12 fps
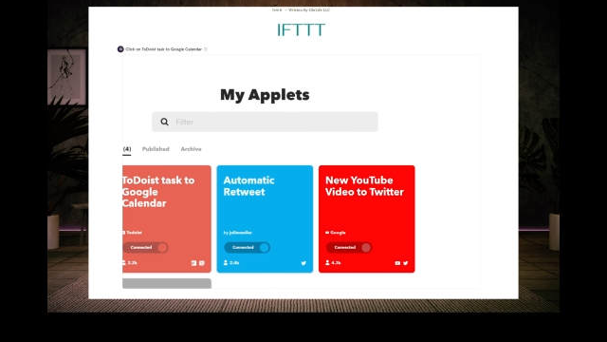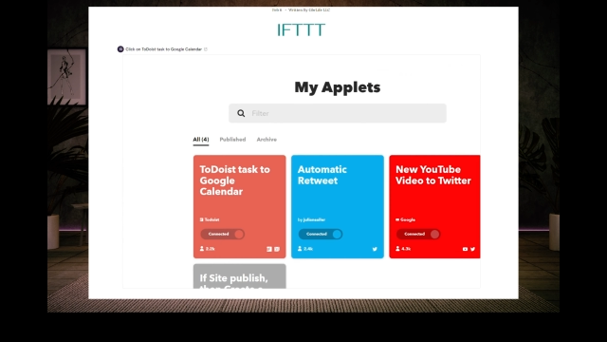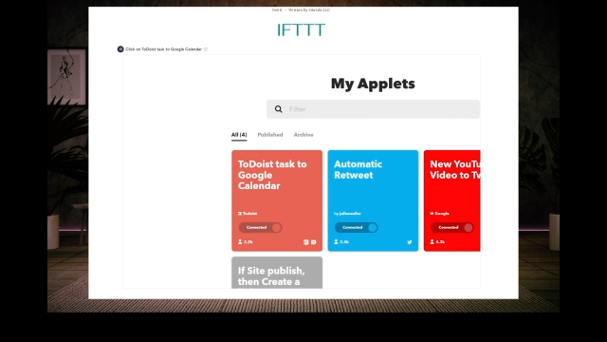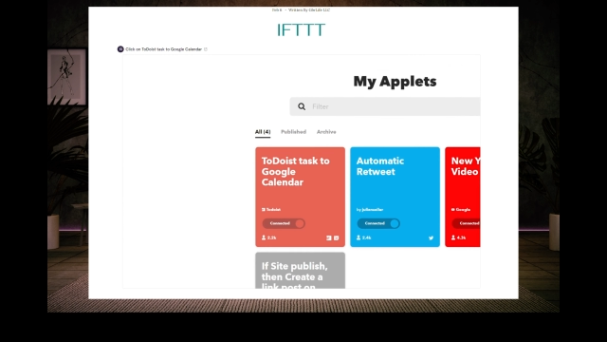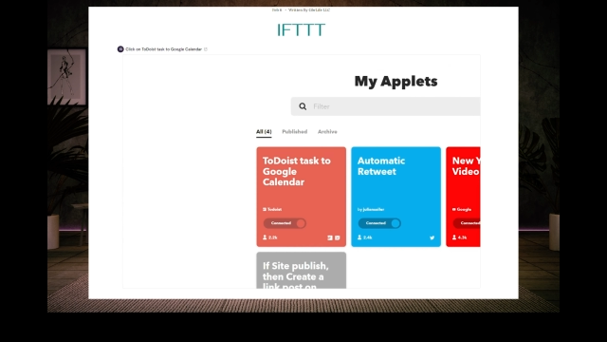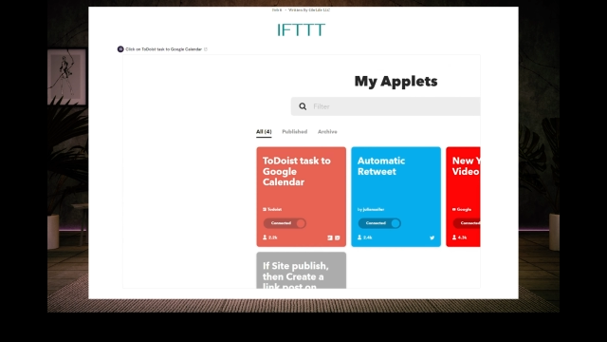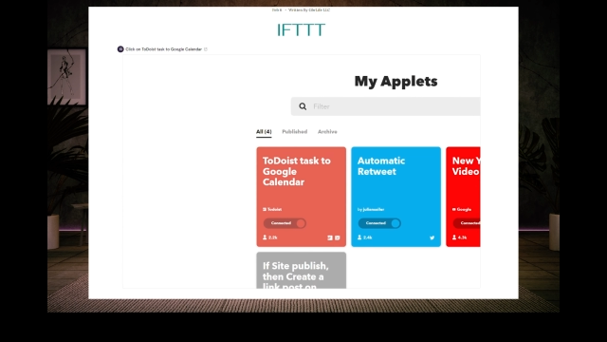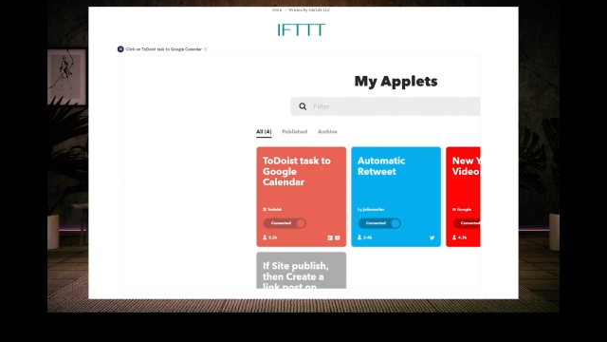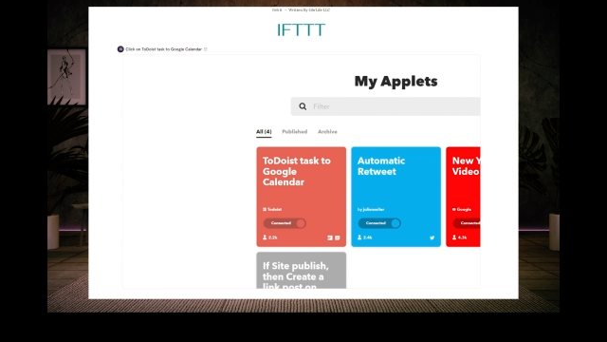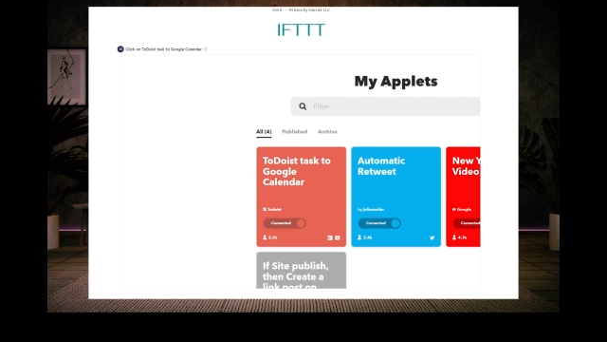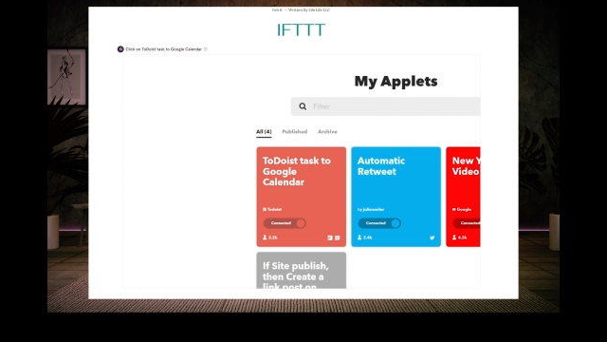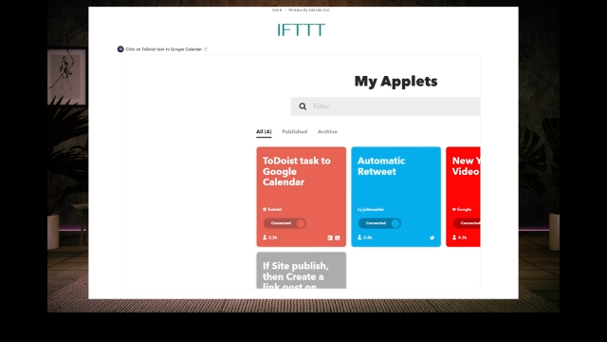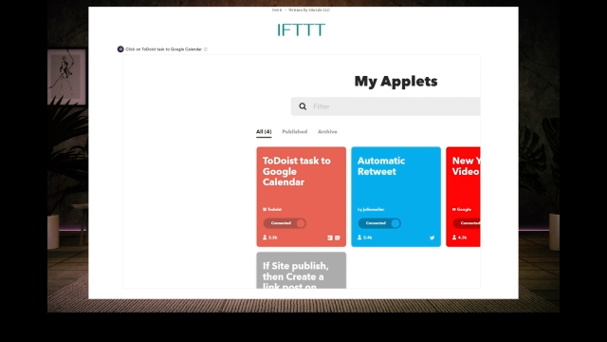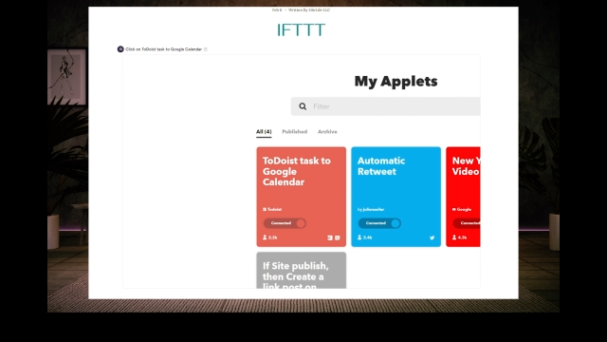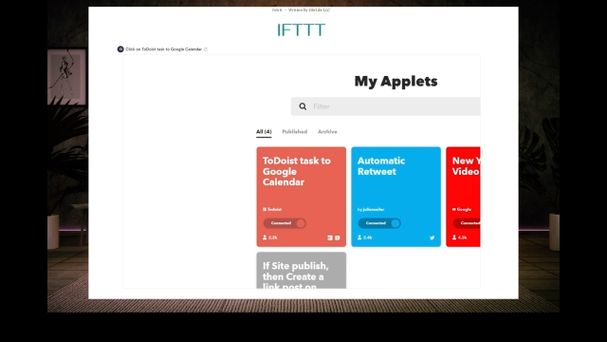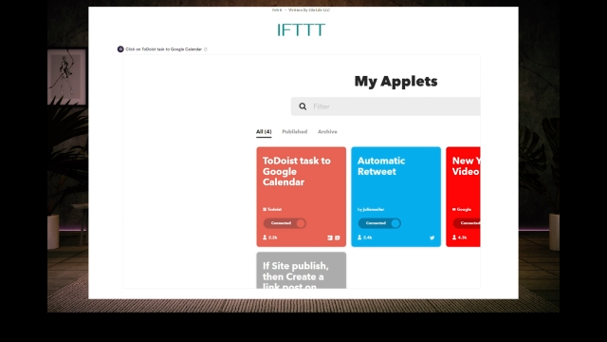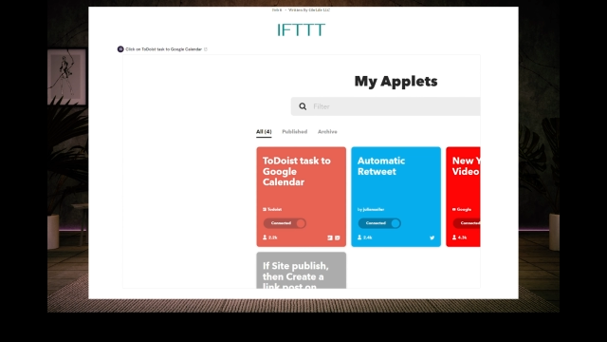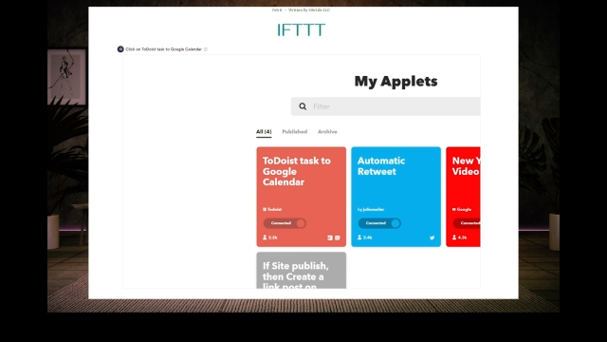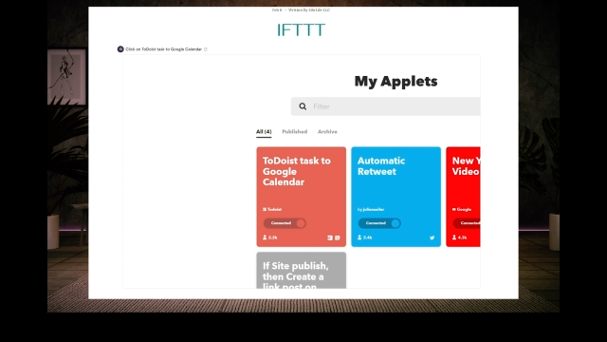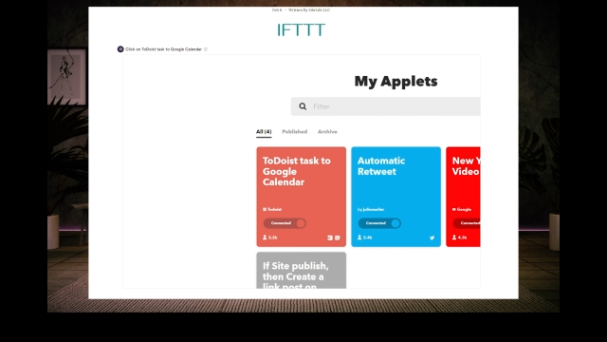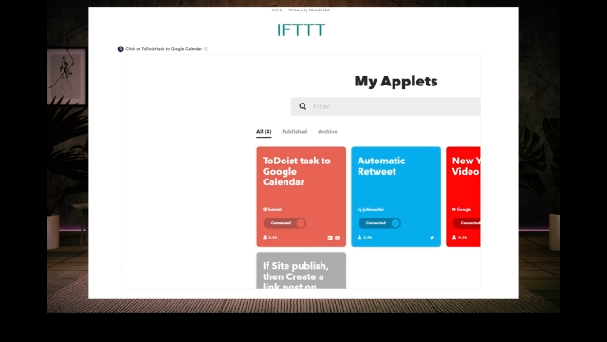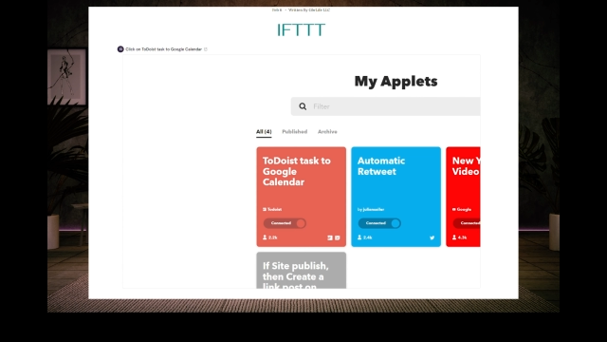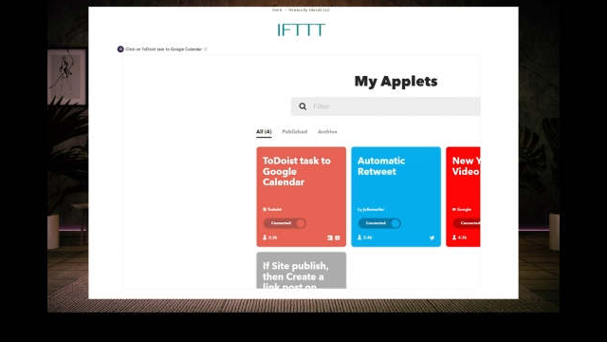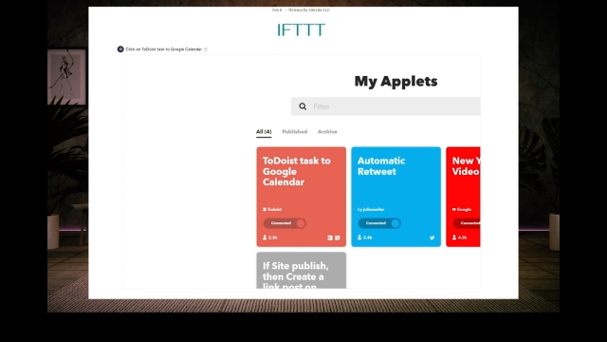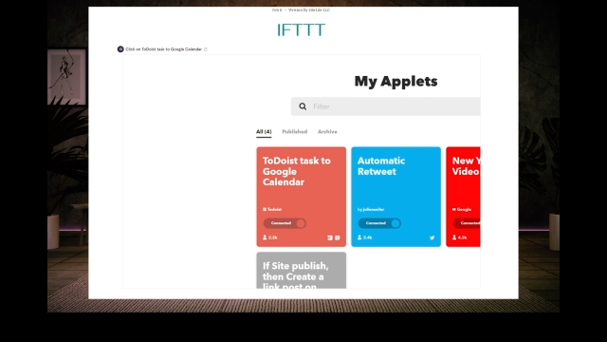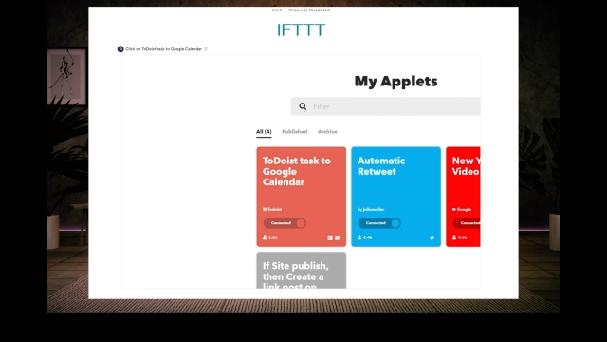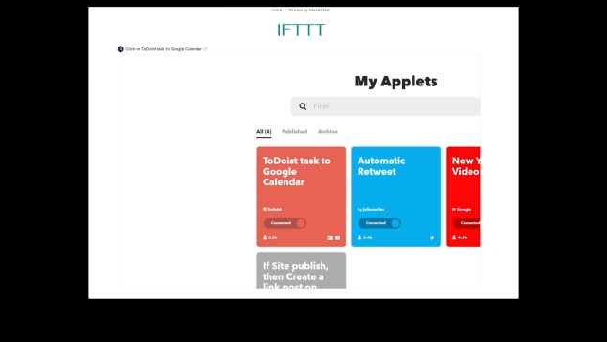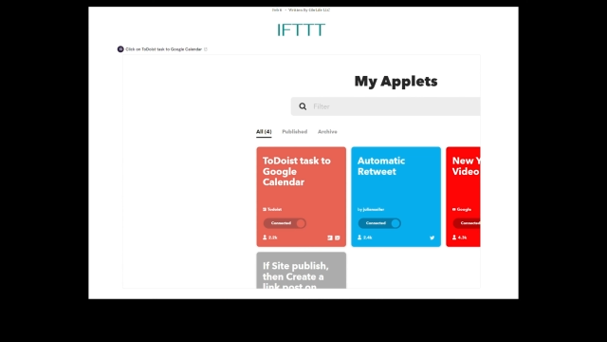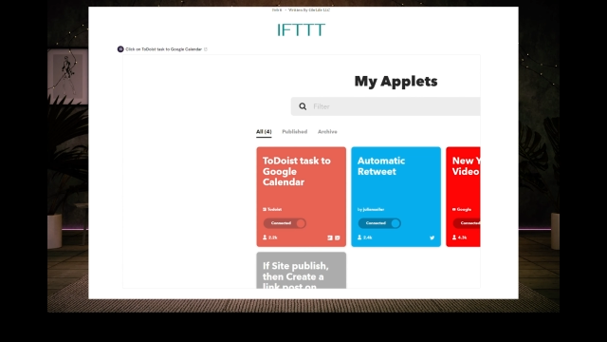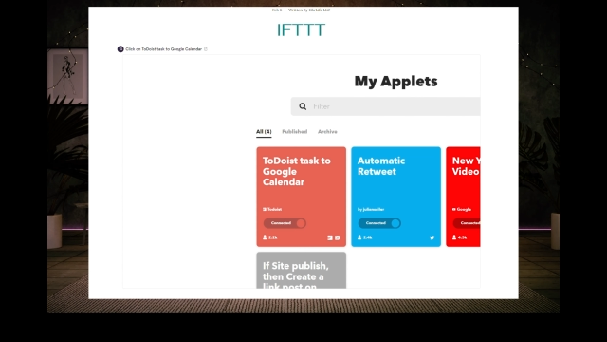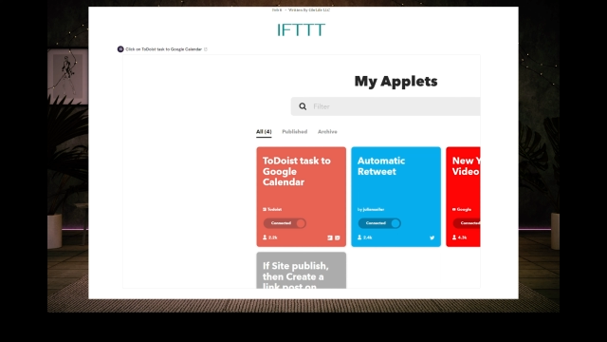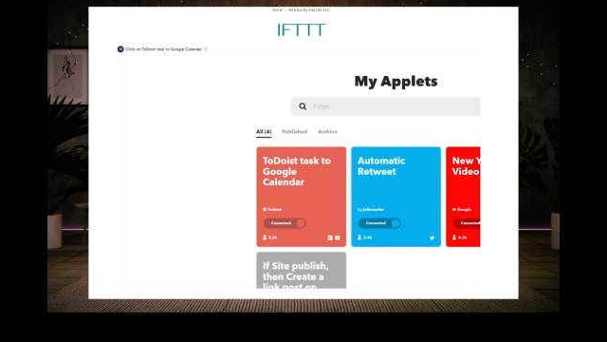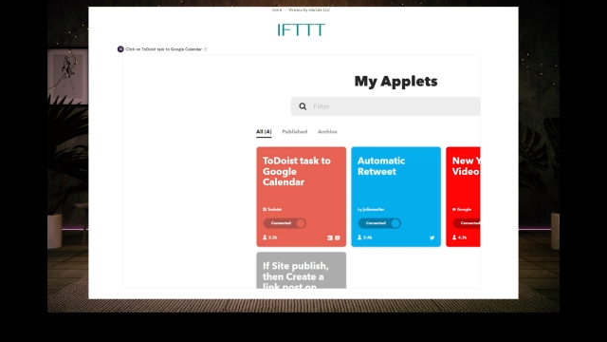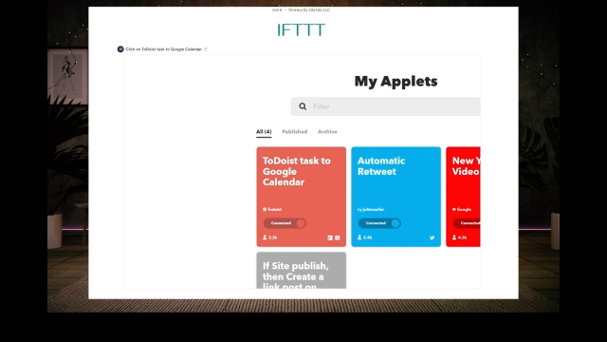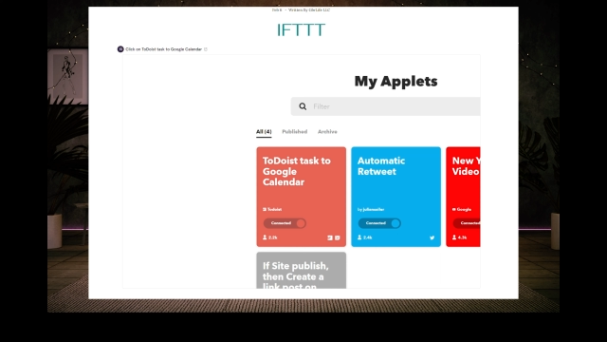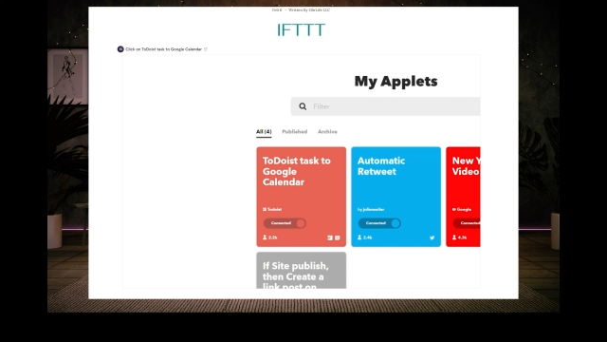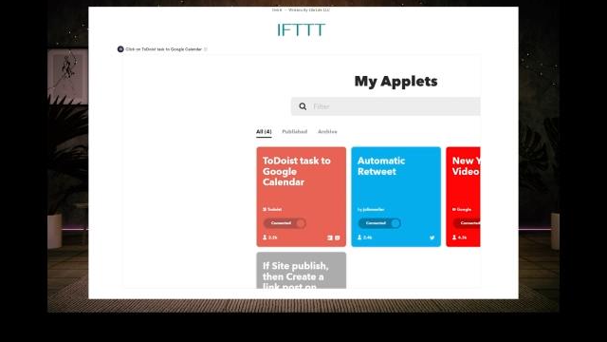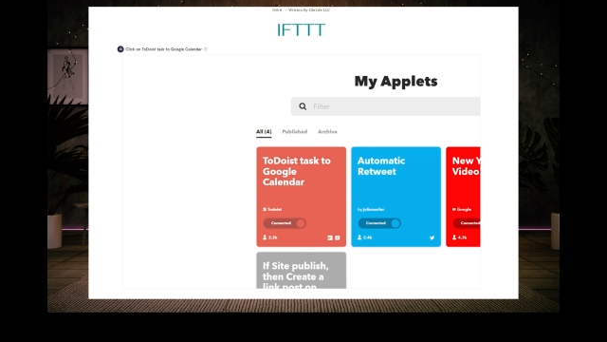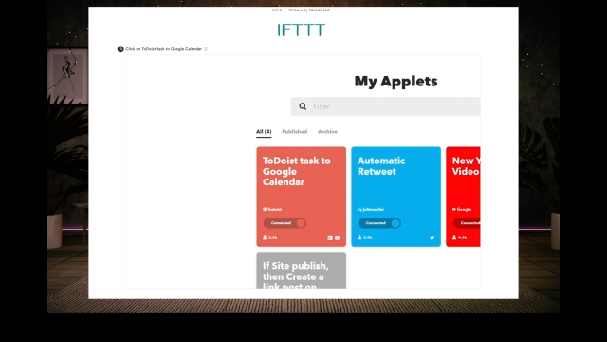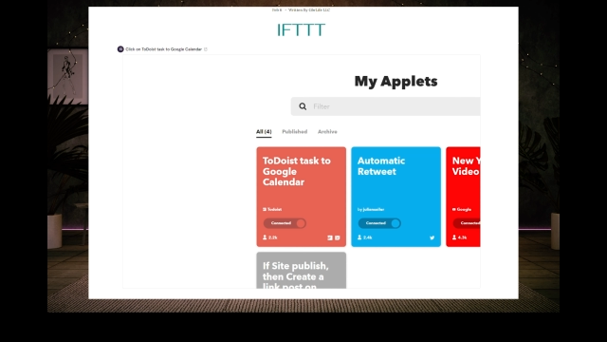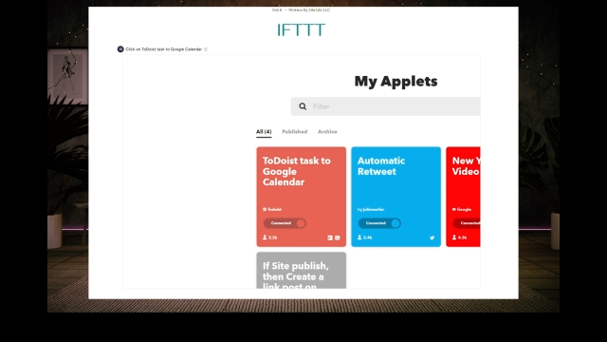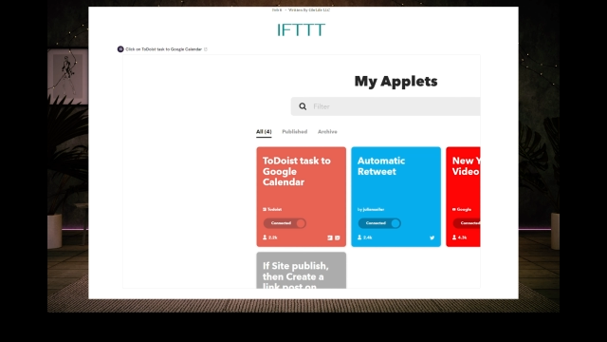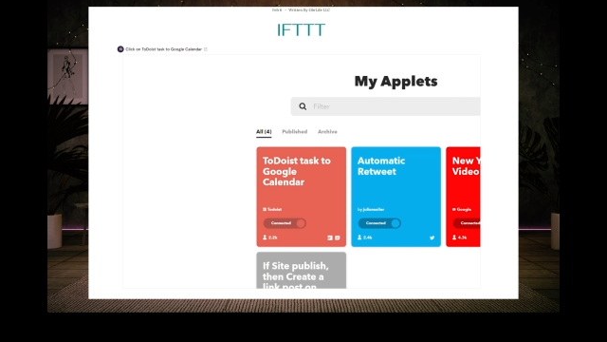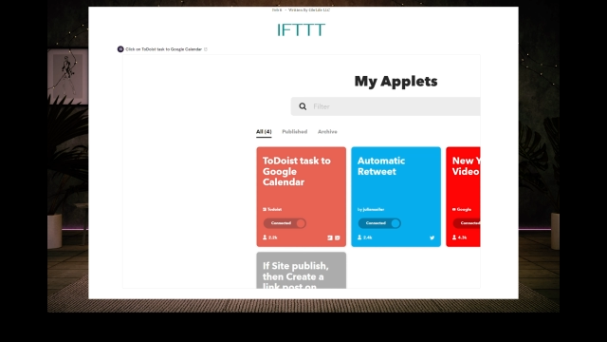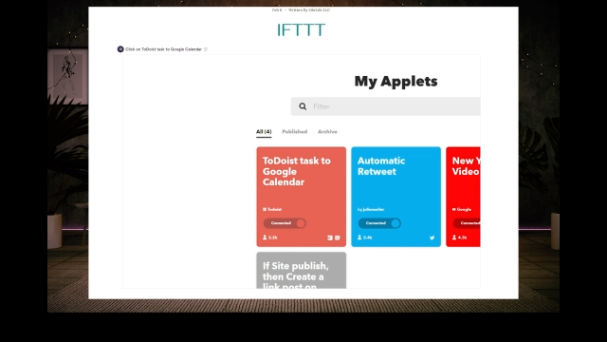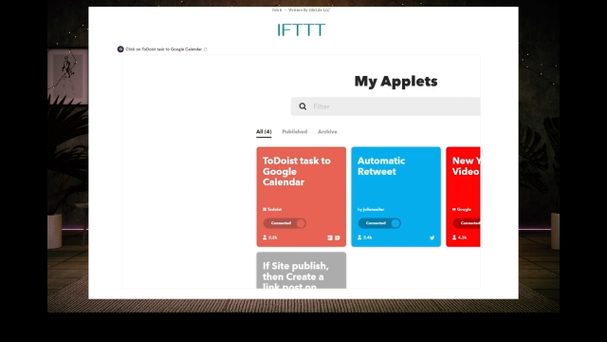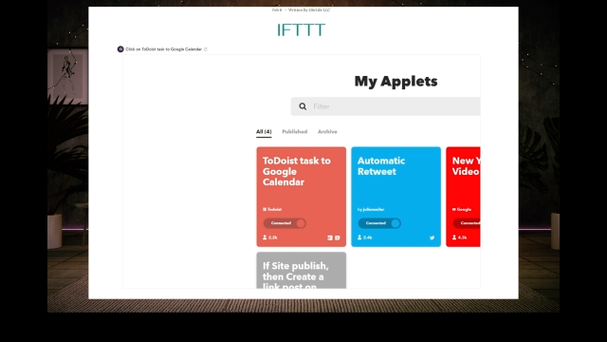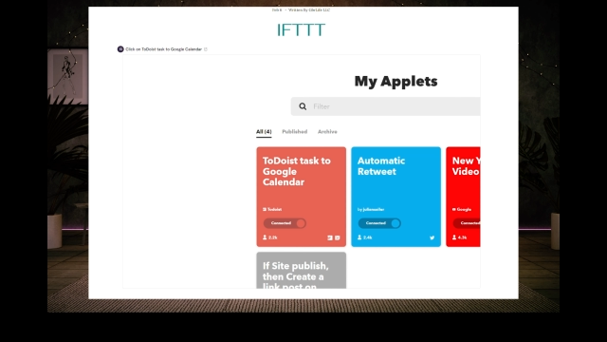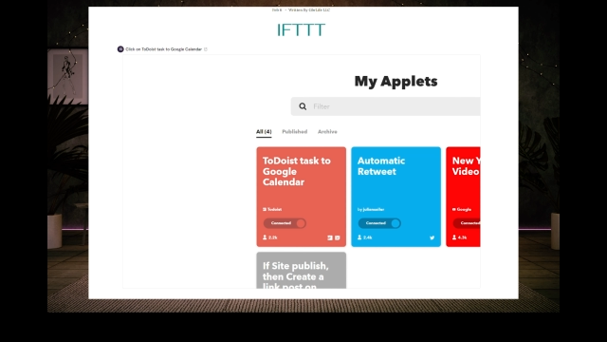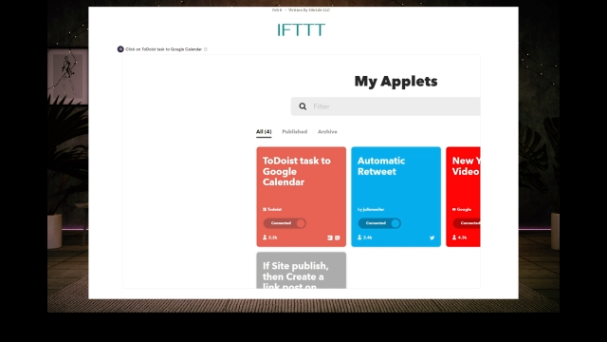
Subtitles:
(no speaker visible)